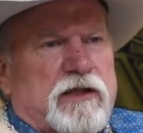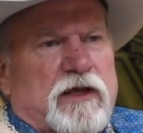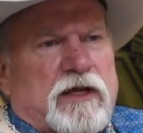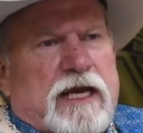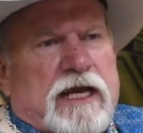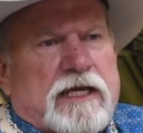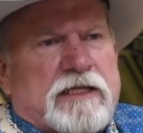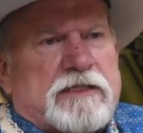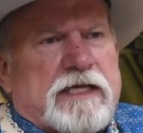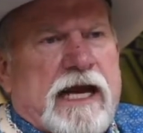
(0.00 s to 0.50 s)
that
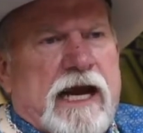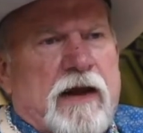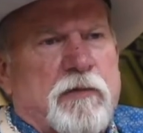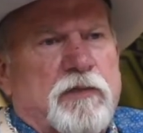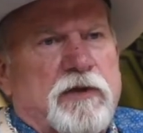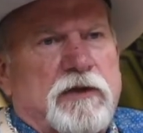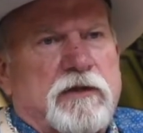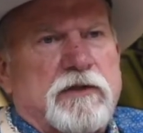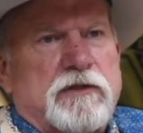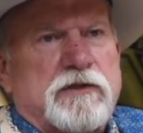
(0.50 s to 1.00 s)
has
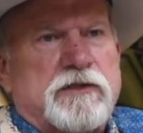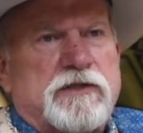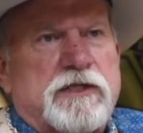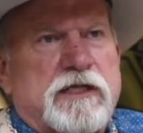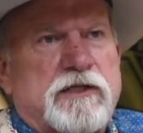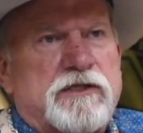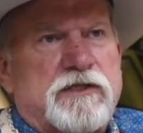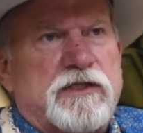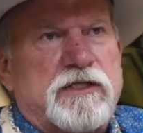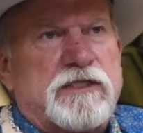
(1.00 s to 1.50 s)
happened
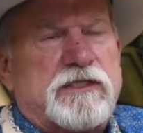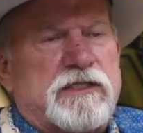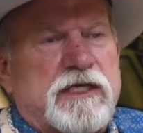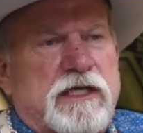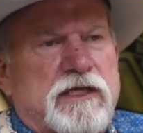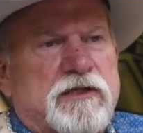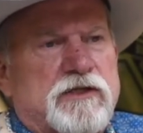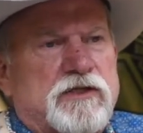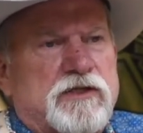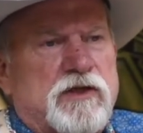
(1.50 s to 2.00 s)
since this
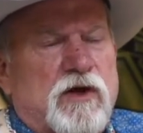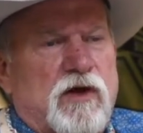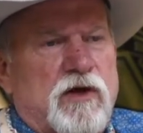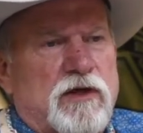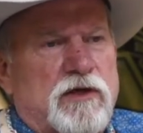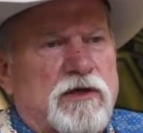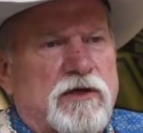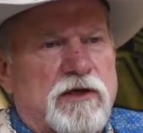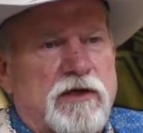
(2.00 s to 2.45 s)
thing has started,